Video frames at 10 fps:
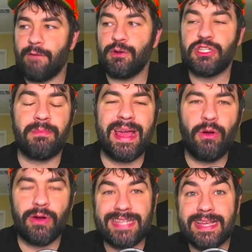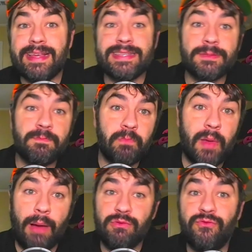Jamaine Ortiz,
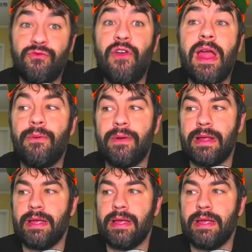I was very